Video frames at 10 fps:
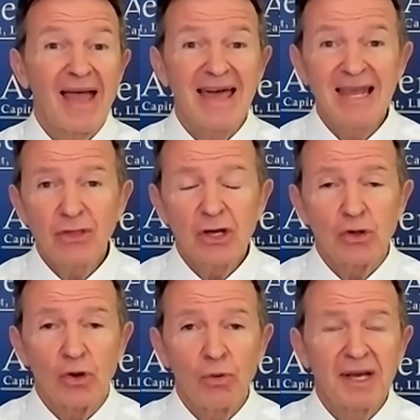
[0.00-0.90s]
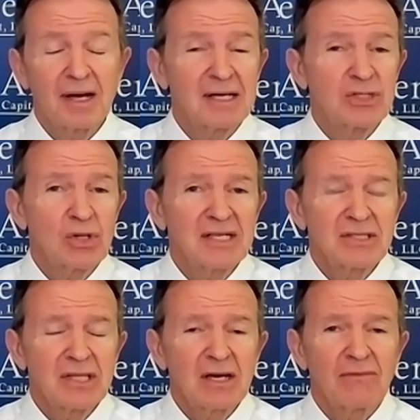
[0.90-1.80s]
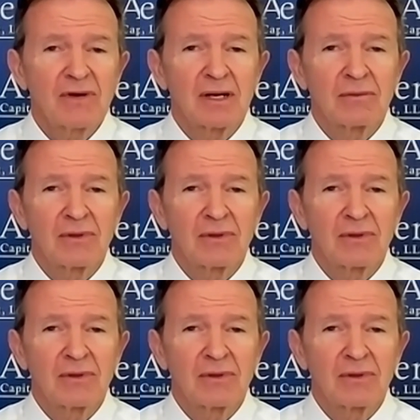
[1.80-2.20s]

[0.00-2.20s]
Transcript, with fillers: anything new because let's think of it.